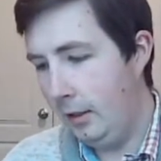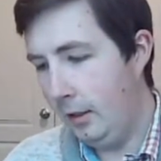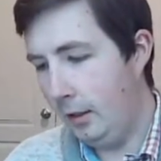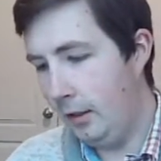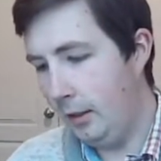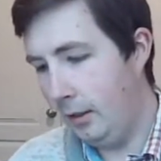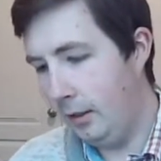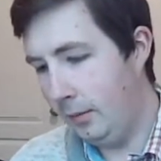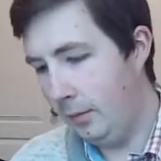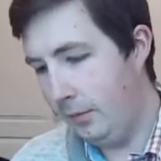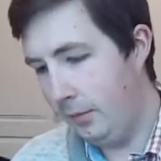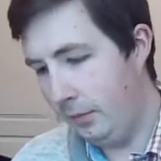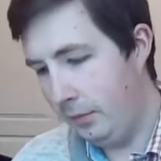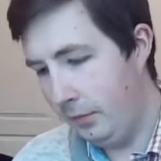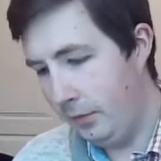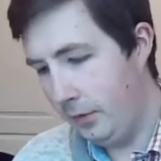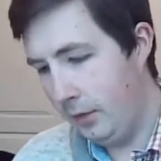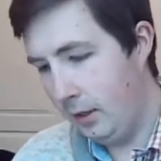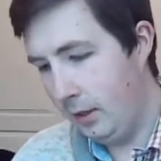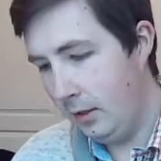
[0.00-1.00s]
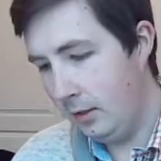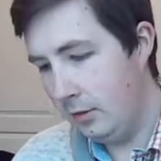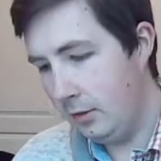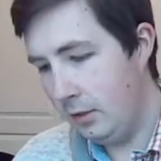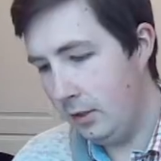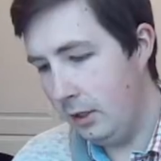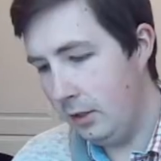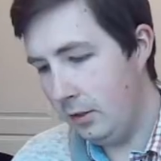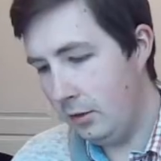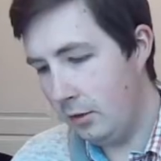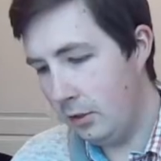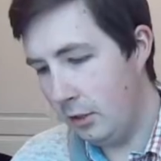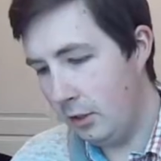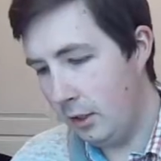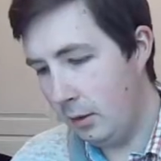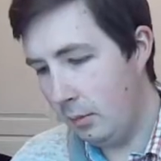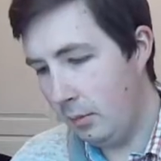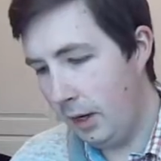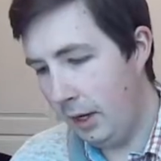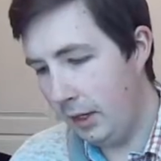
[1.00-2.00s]
So these are just
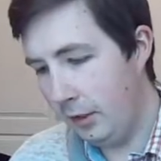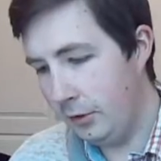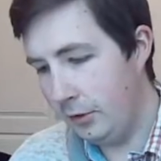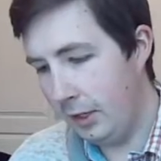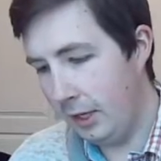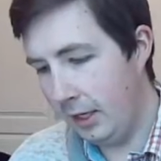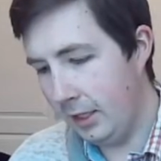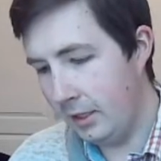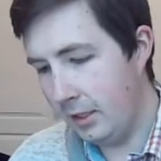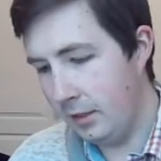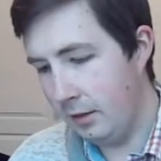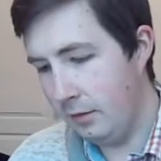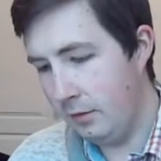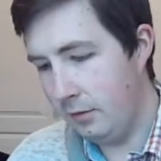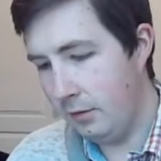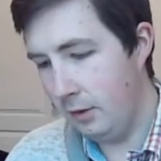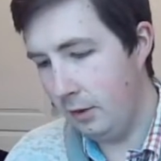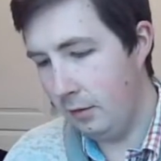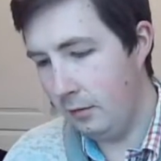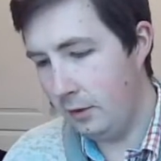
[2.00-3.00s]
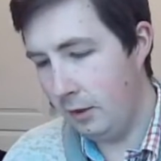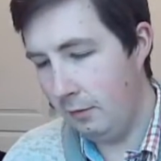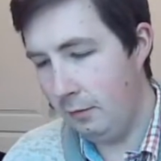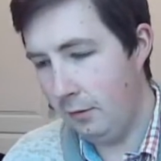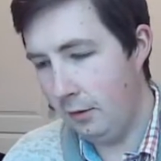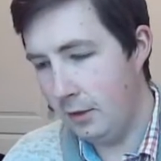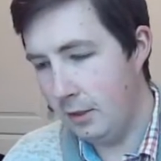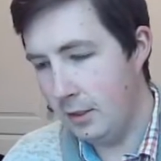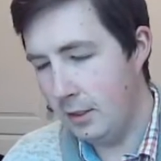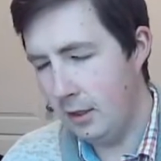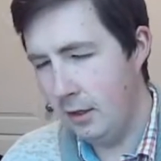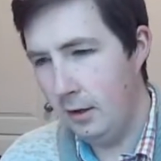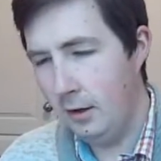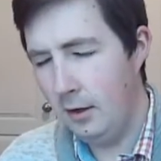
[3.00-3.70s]
compiled texts of different